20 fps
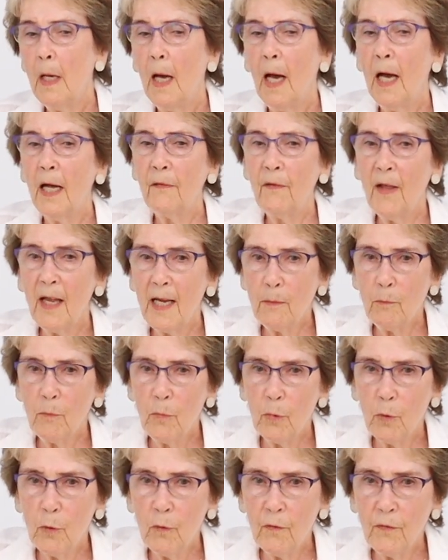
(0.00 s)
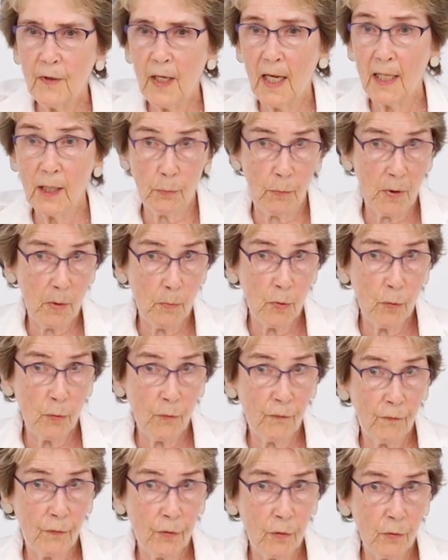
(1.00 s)
I then moved, as we
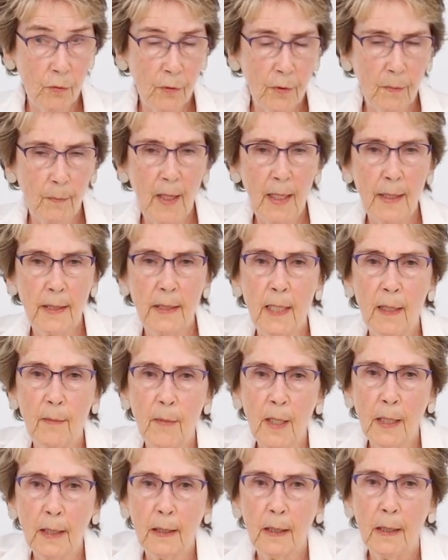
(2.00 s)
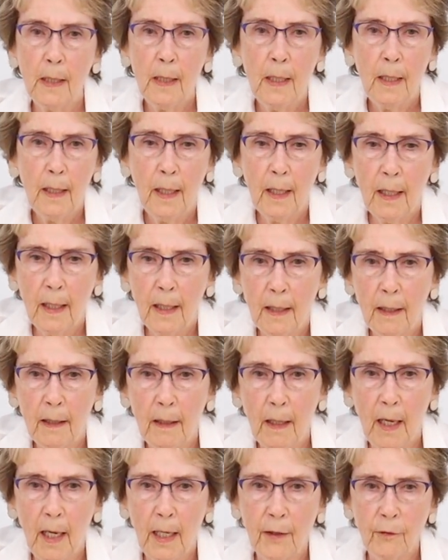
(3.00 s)
moved through the pandemic,
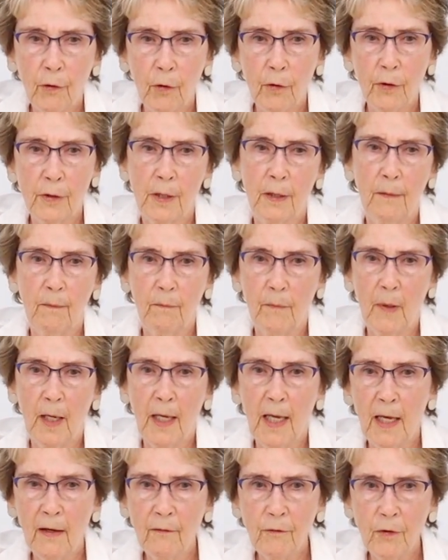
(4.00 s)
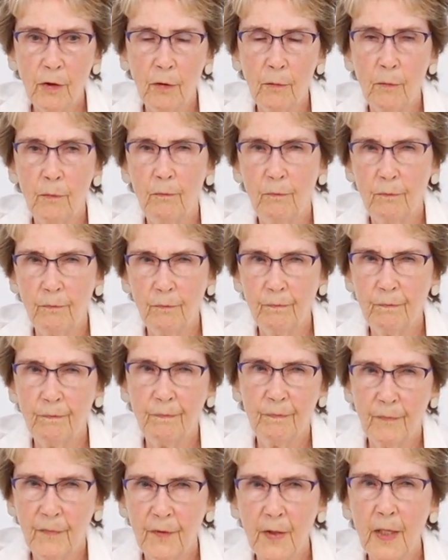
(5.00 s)
I thought I have to
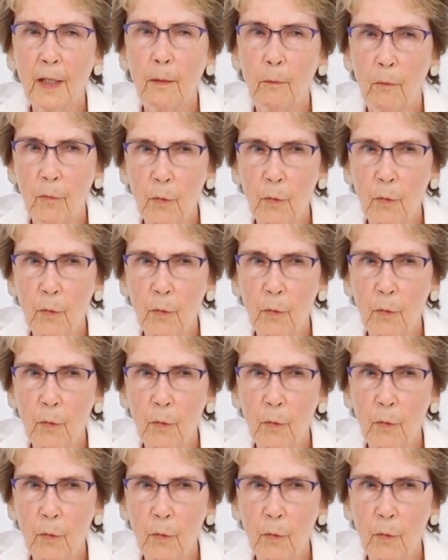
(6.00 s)
think